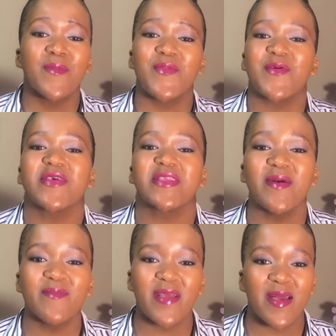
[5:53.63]
Because
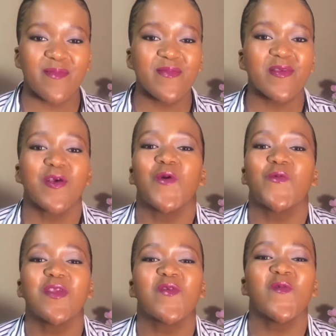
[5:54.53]
sometimes
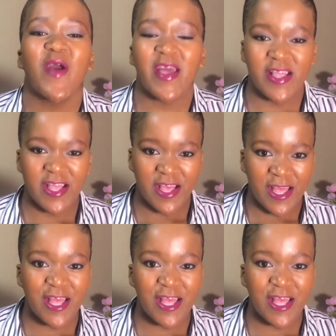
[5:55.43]
we do enter